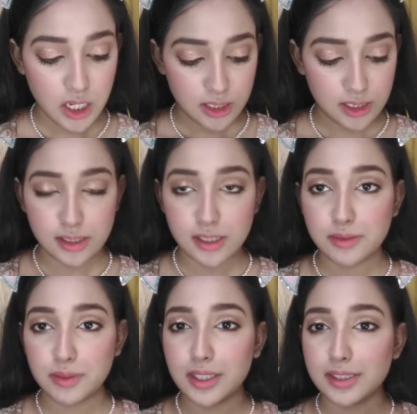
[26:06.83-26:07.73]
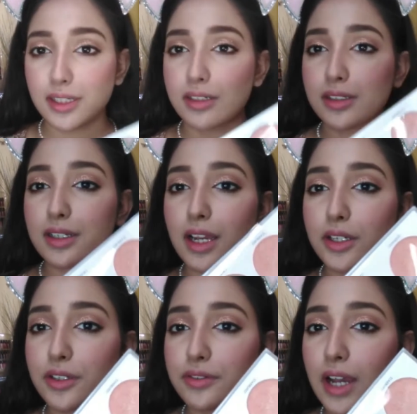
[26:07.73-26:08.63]
This is very subtle
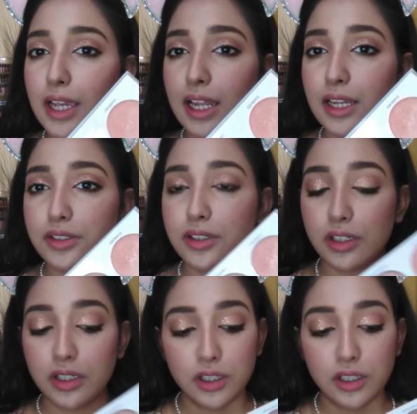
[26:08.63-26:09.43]
kind of highlighter.